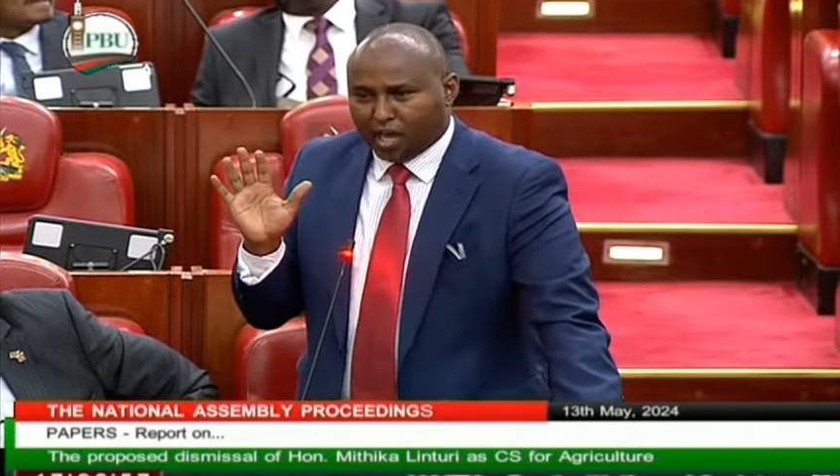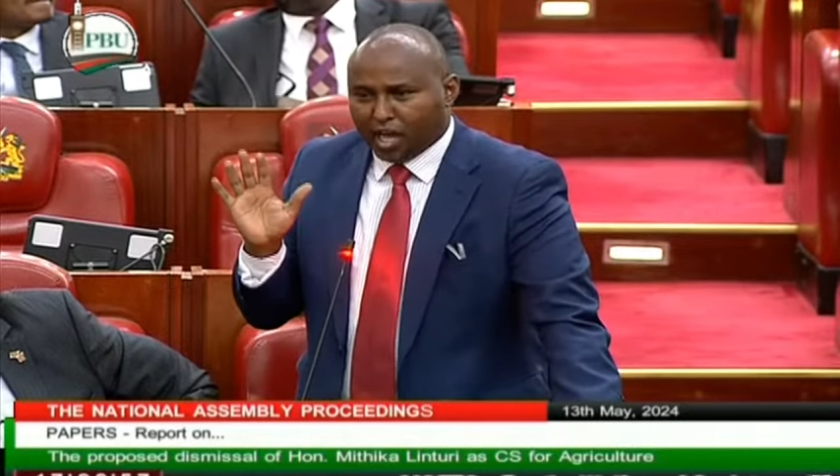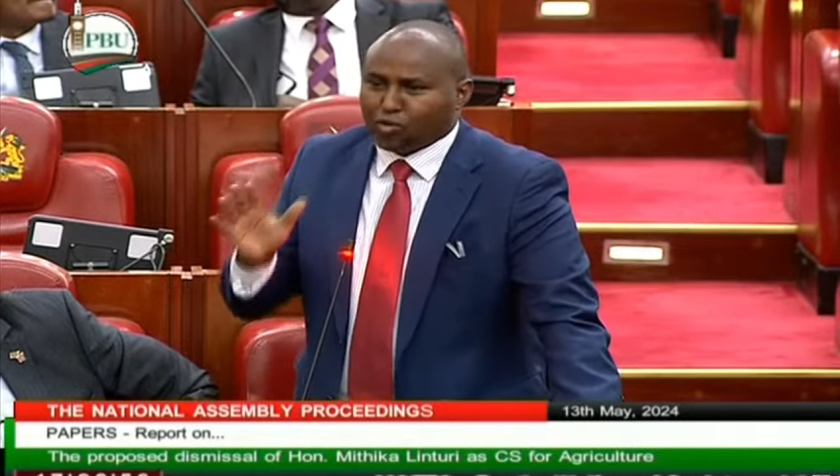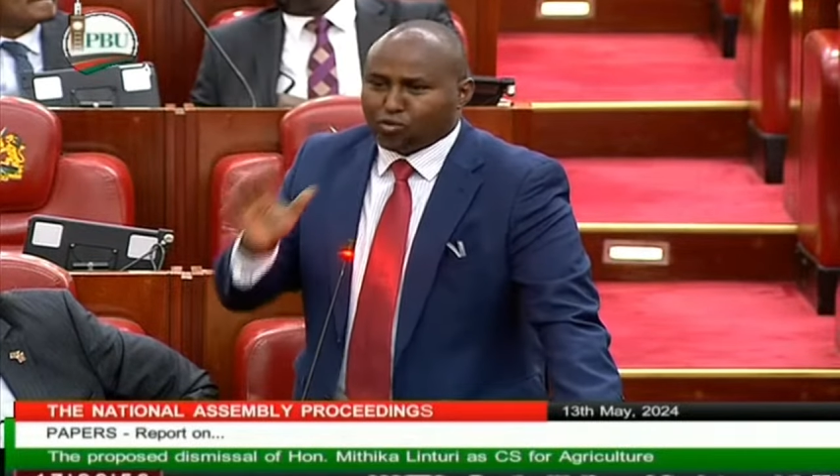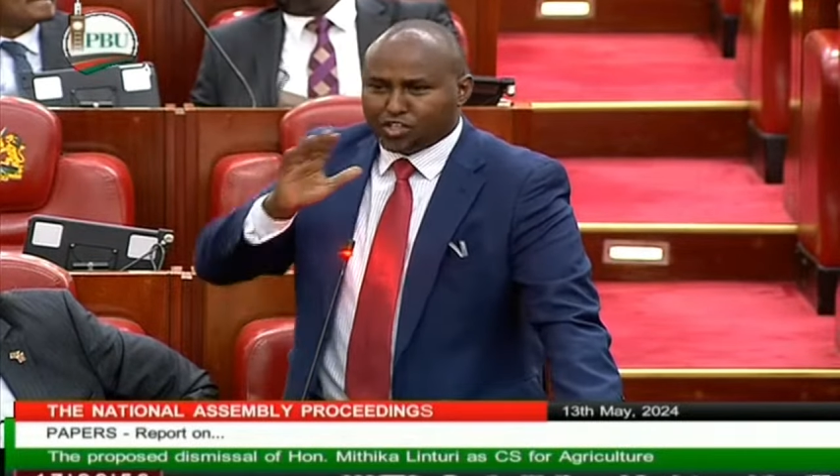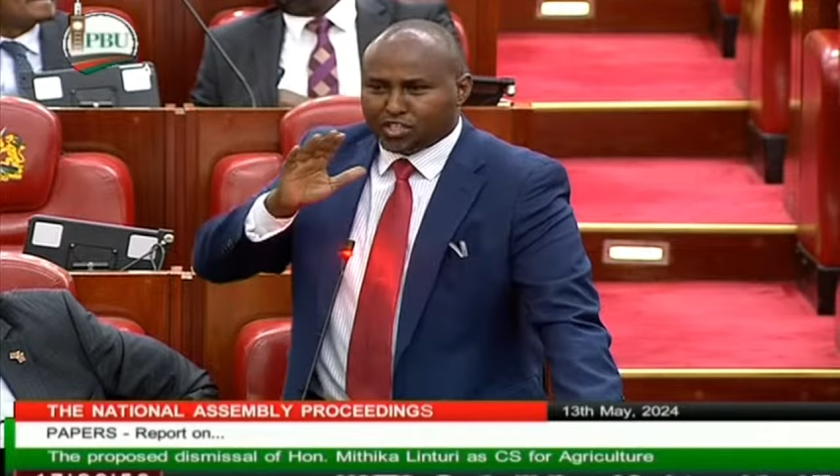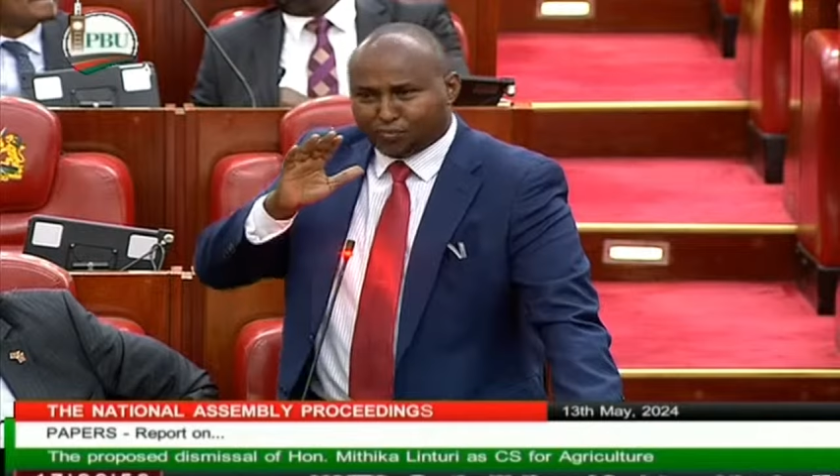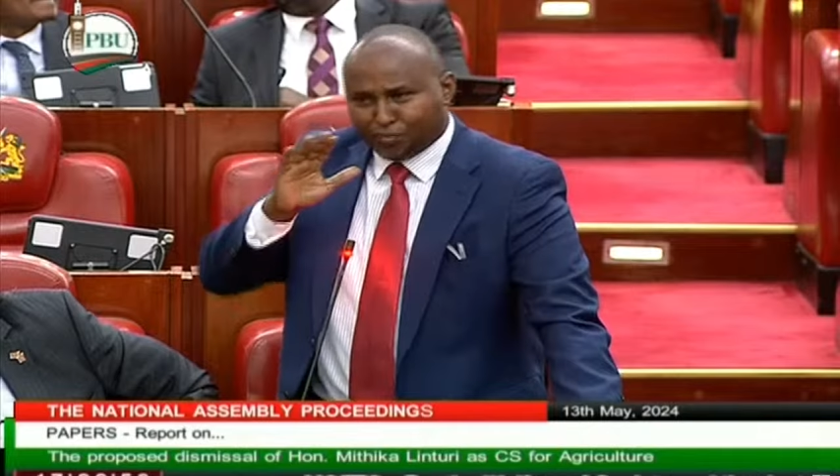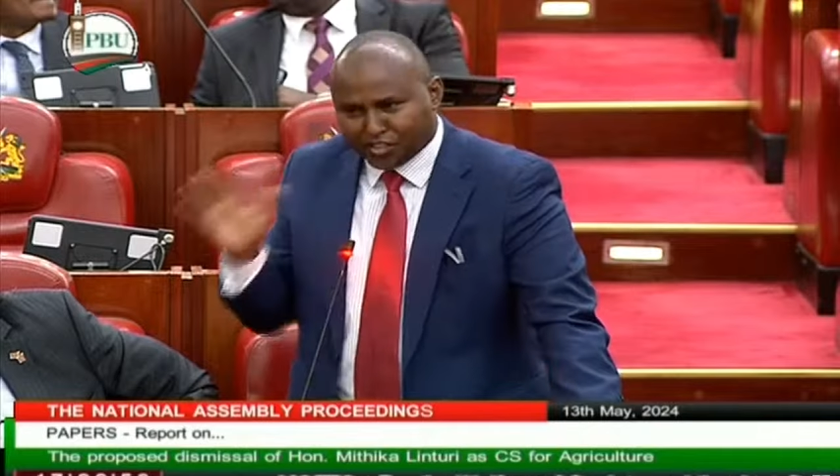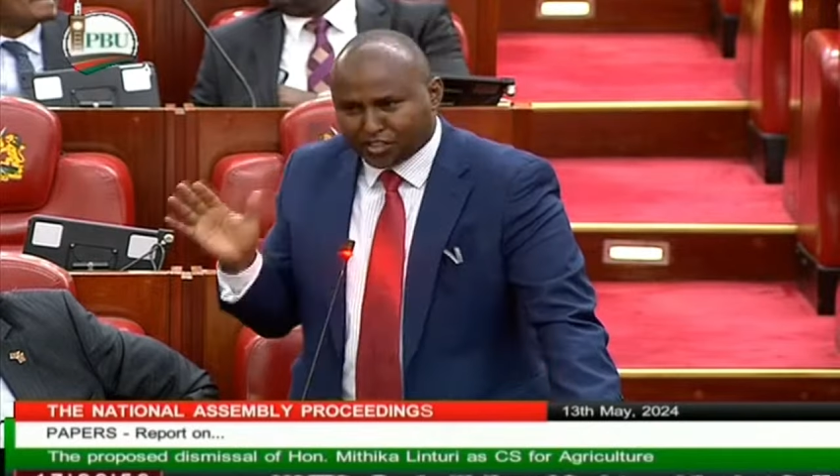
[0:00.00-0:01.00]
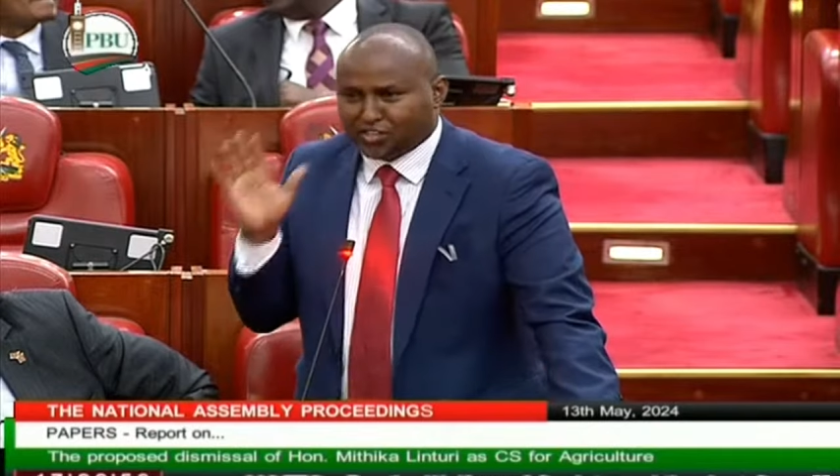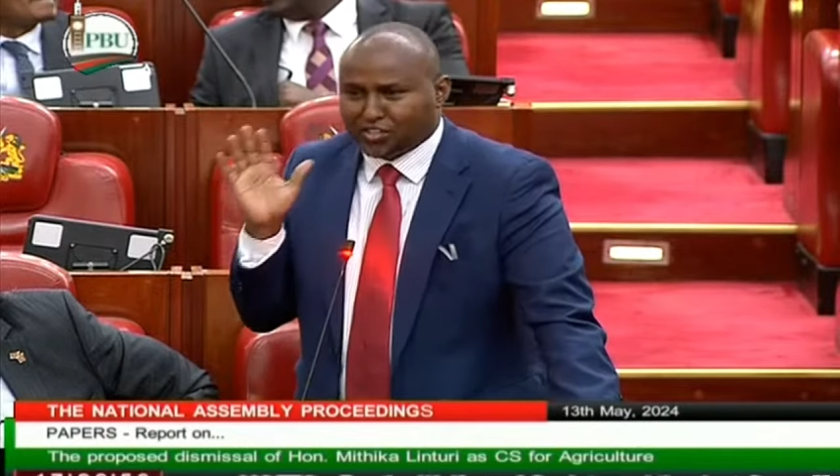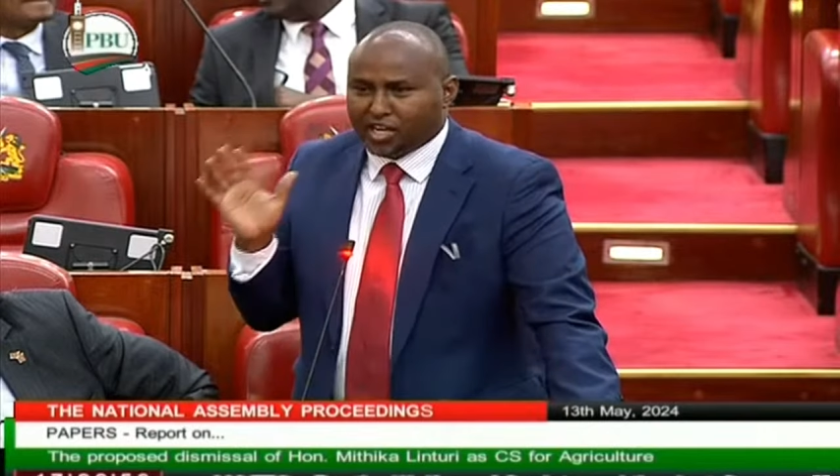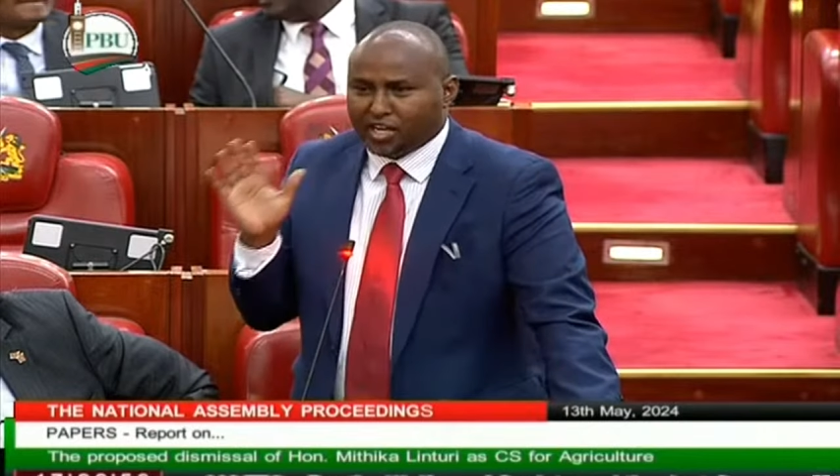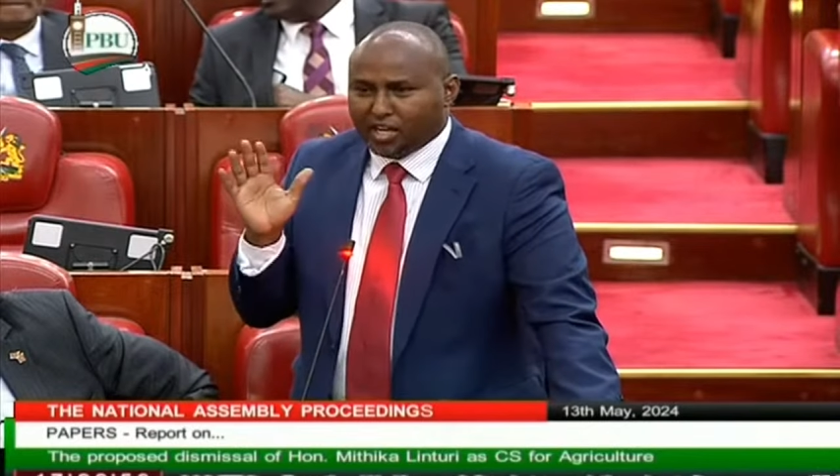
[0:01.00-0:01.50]
I could see the
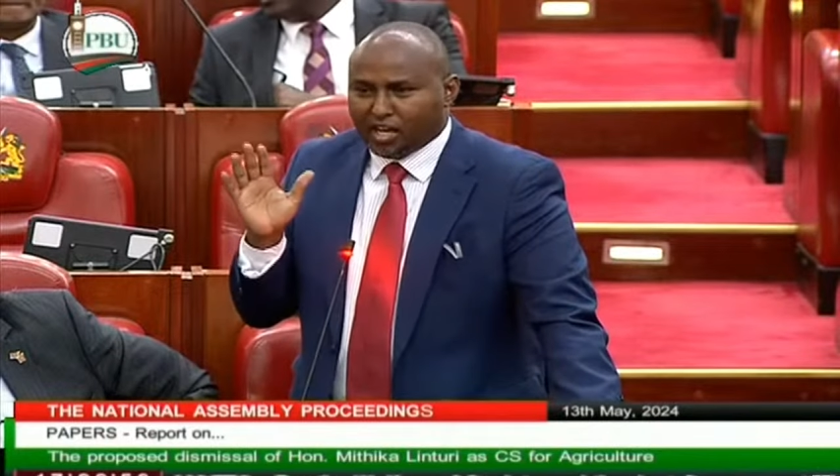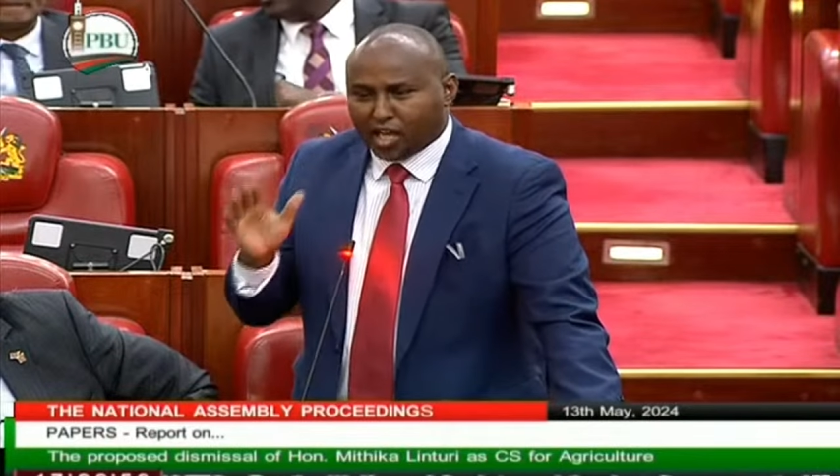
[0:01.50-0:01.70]
faces there.